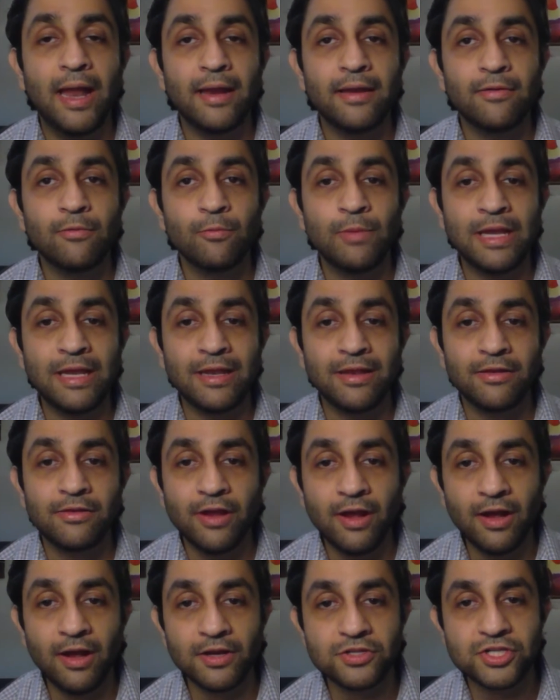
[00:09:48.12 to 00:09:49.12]
we can
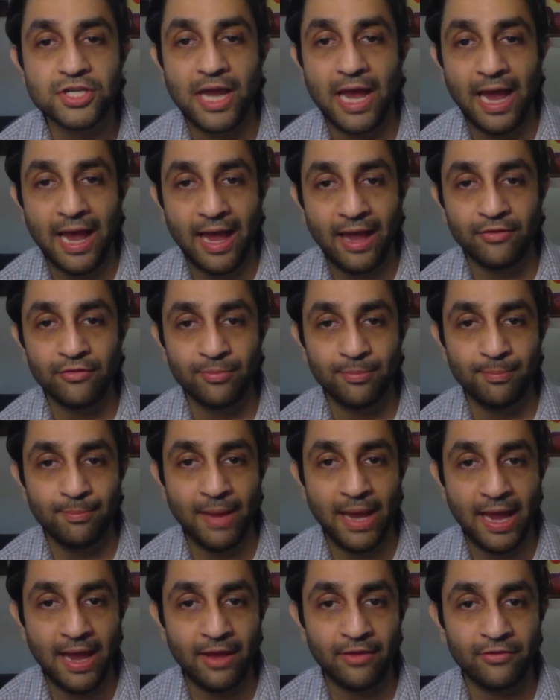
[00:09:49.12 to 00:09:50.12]
touch has
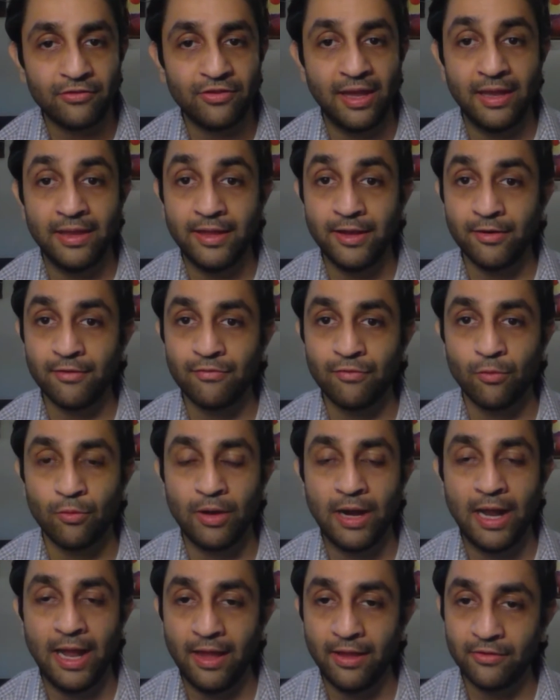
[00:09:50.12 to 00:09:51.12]
mass and therefore
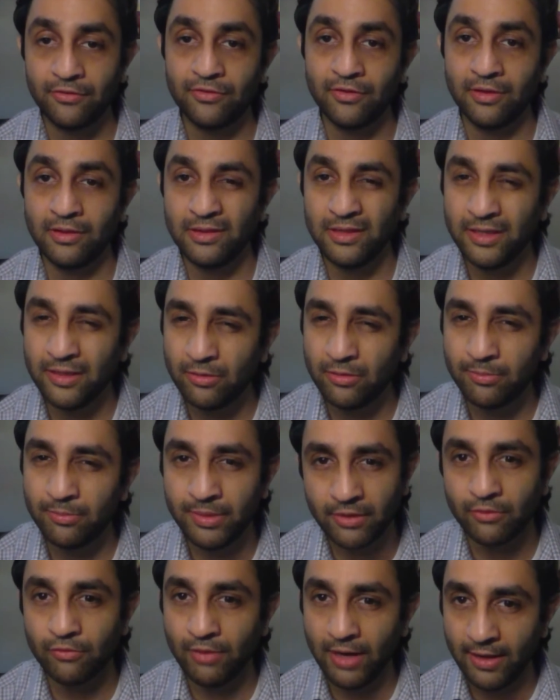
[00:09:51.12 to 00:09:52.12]
has a little
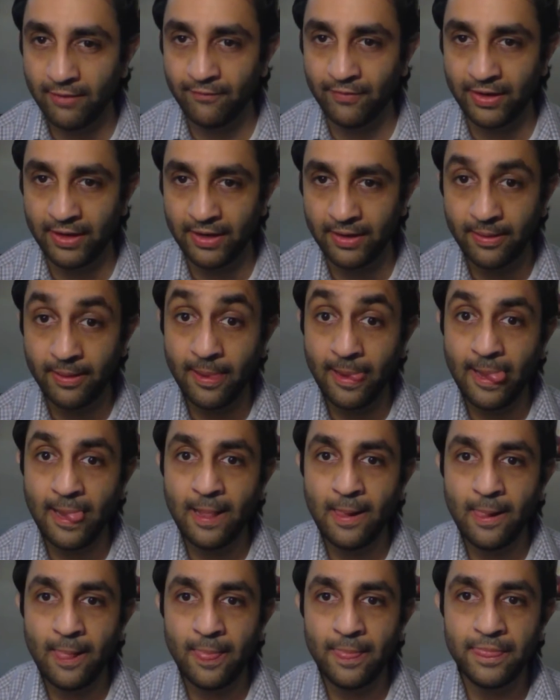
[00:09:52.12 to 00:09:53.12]
bit of gravity.
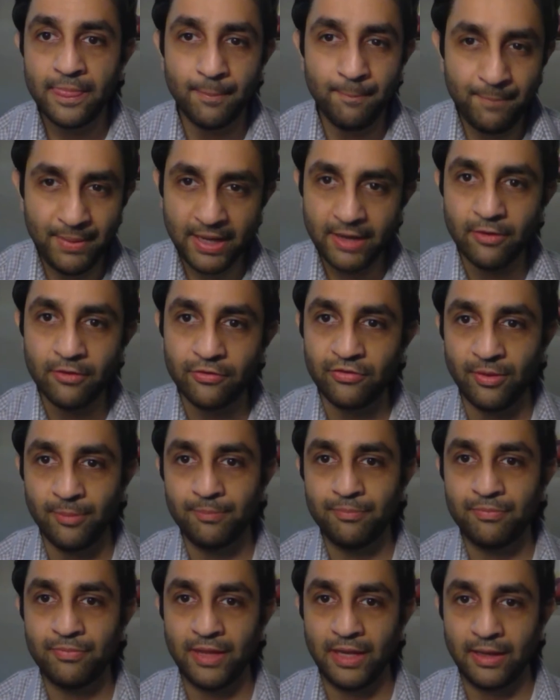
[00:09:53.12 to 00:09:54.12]
The bigger
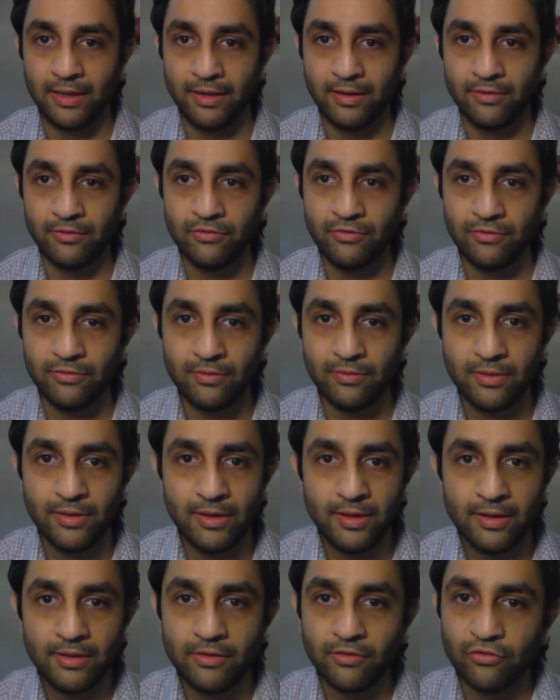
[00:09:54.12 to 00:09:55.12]
something is,
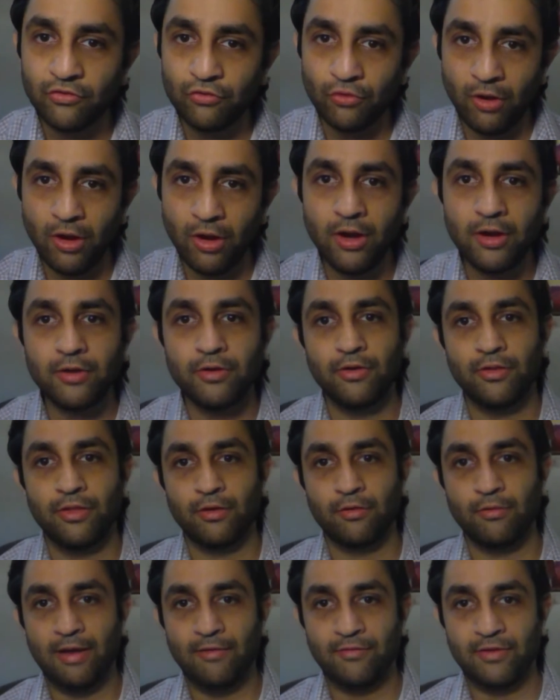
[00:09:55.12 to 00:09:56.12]
the stronger the
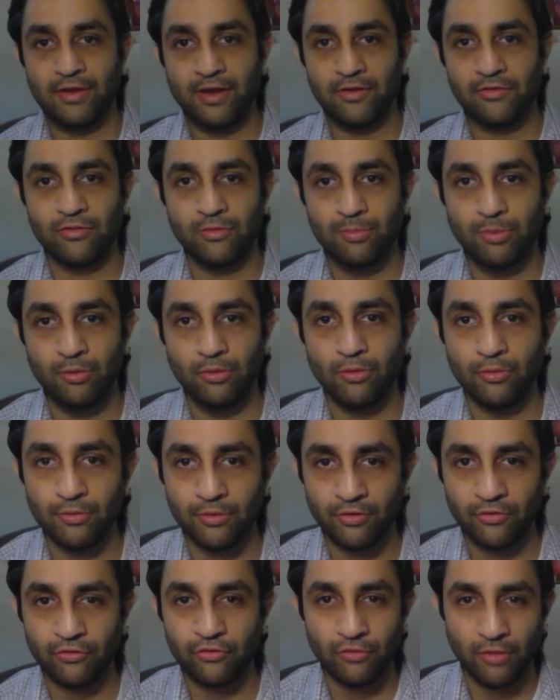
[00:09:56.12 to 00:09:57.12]
gravitational pull,
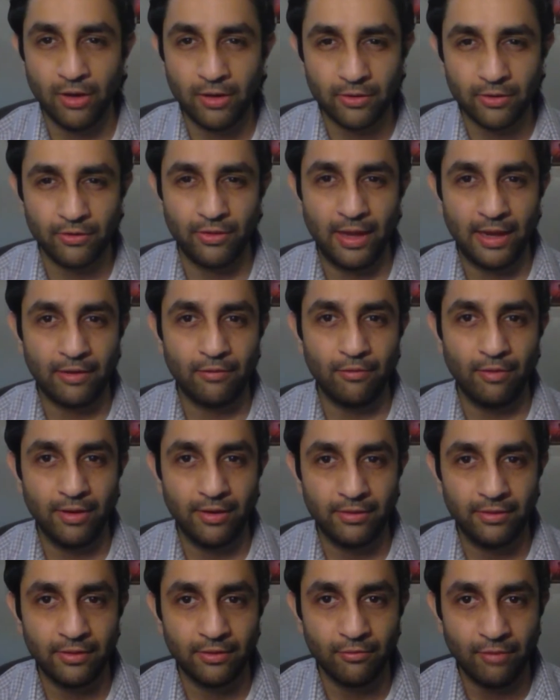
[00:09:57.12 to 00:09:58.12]
or the stronger that
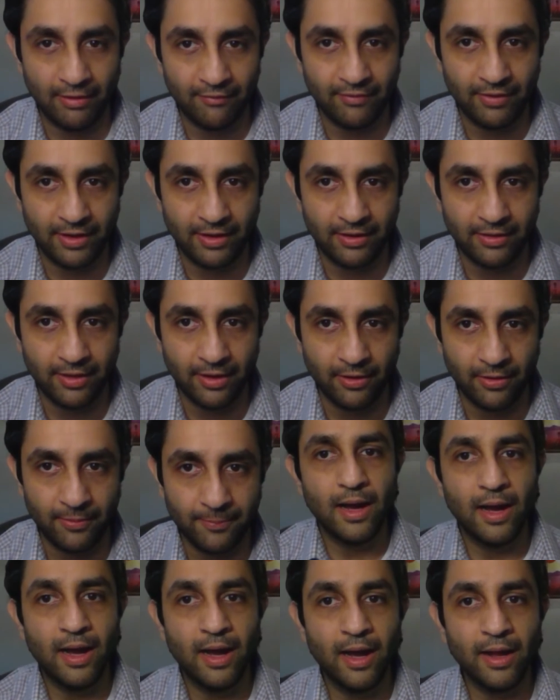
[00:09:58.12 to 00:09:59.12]
the gravity
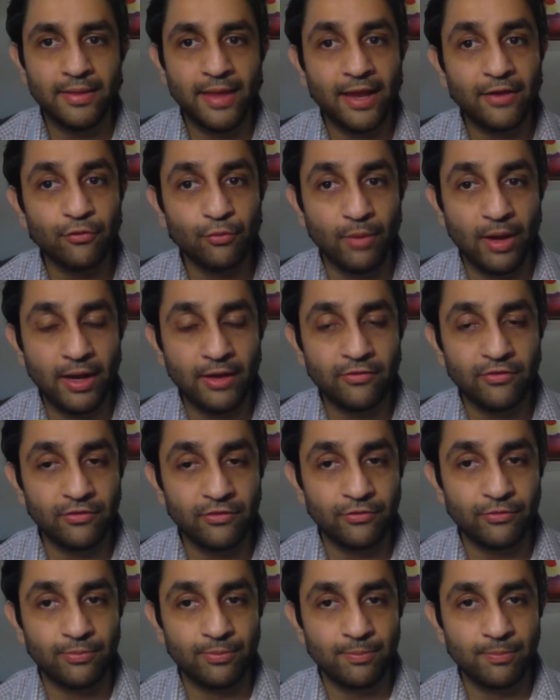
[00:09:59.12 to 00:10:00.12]
there. That's why,
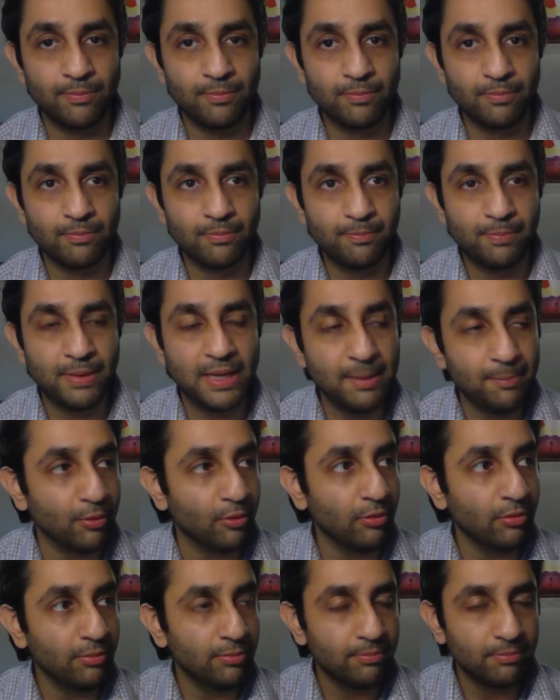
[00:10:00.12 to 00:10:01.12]
since
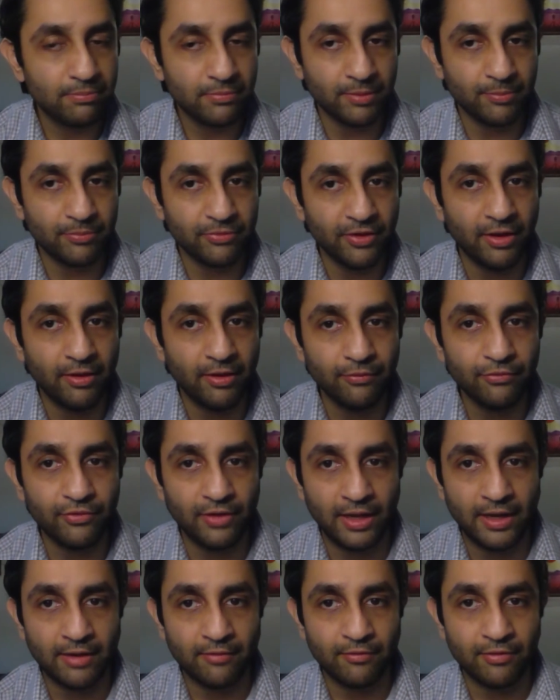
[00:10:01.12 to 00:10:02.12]
people themselves
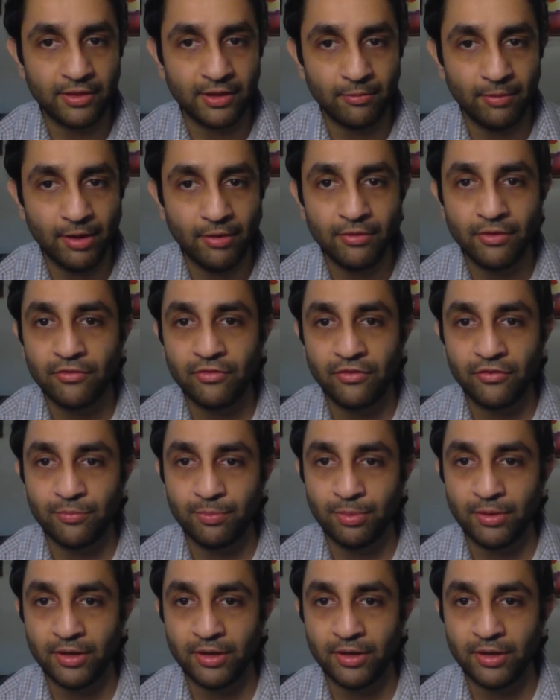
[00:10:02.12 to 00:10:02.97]
and everything around us is pretty